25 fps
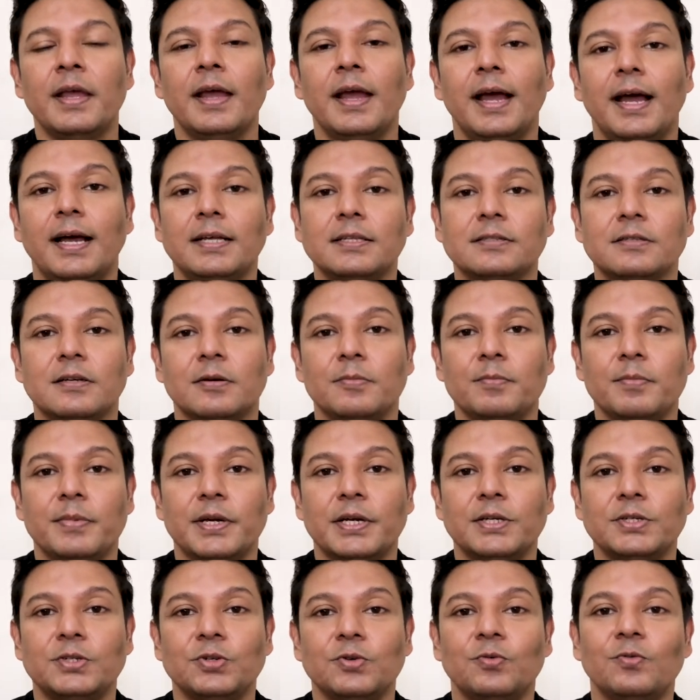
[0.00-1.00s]
as
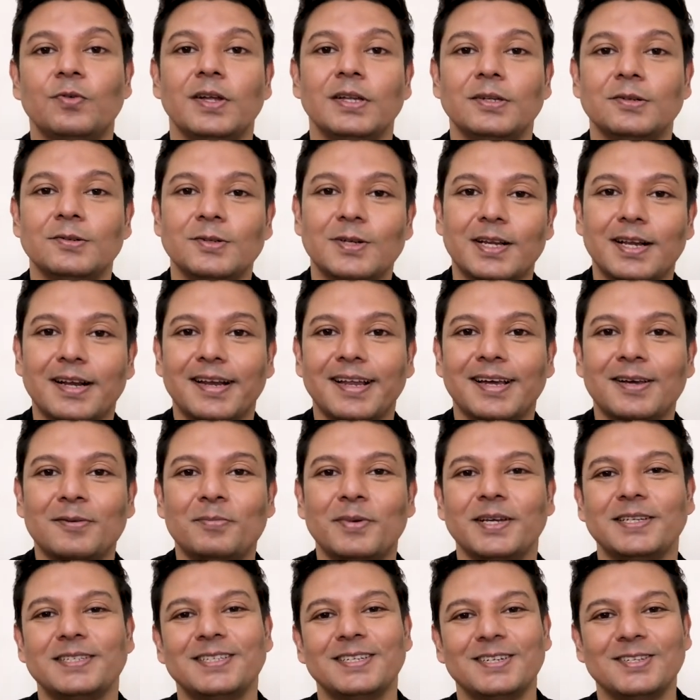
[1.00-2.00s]
compared to when you click
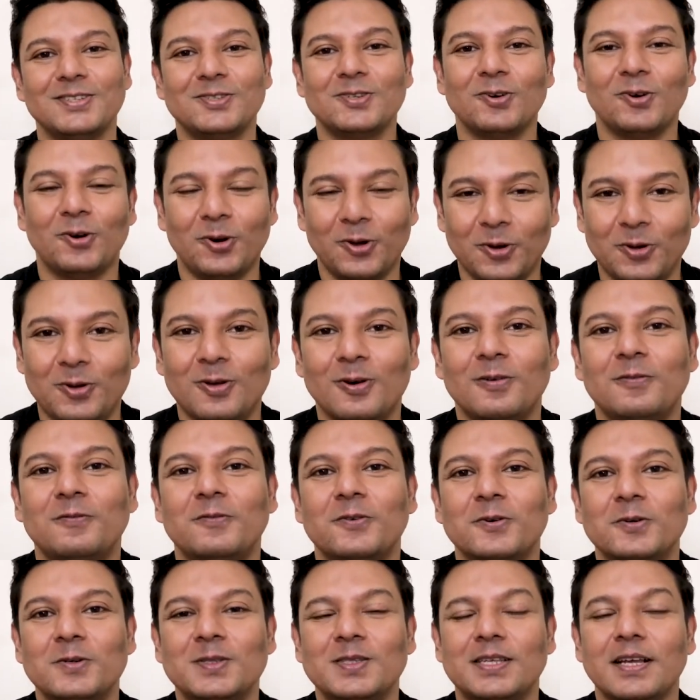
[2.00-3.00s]
pictures on your
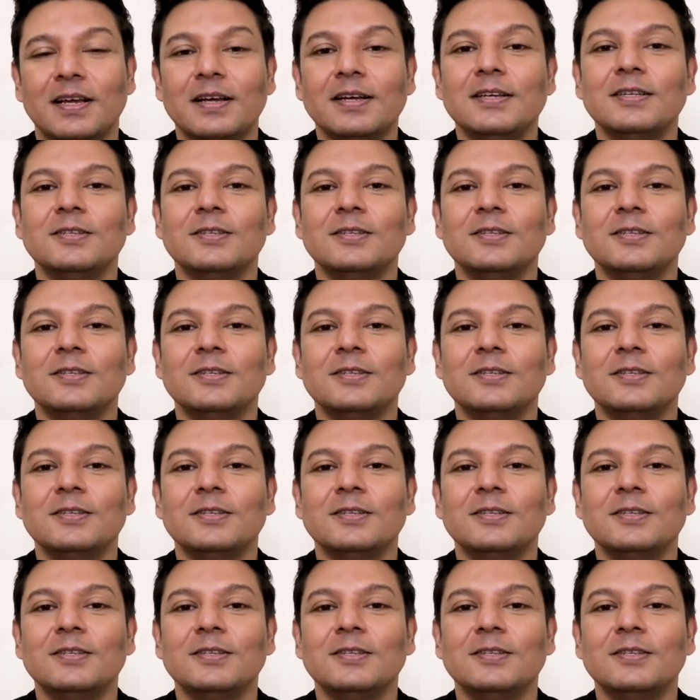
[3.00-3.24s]
phones.